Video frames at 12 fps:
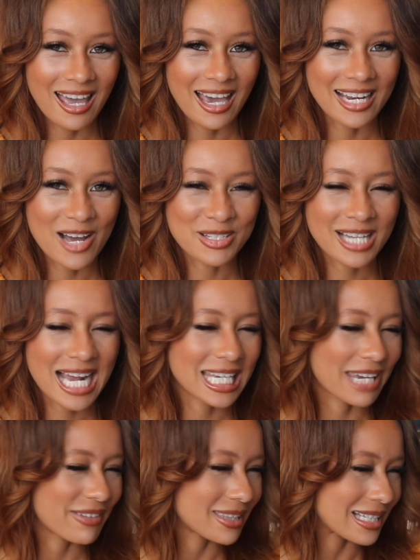And I was kind
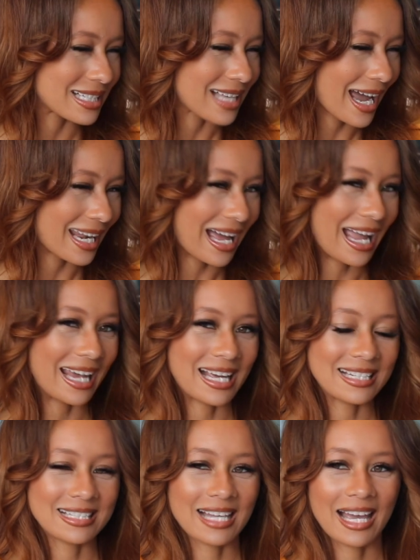of giving the side eye, and
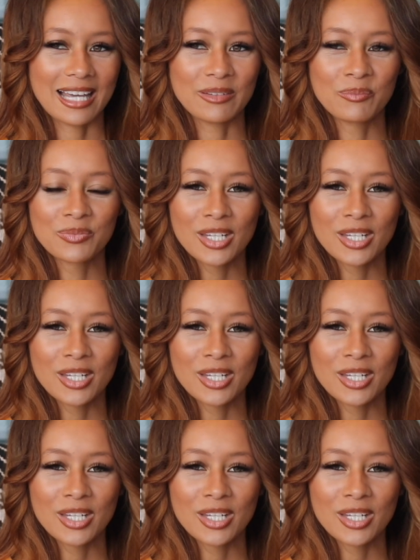I said,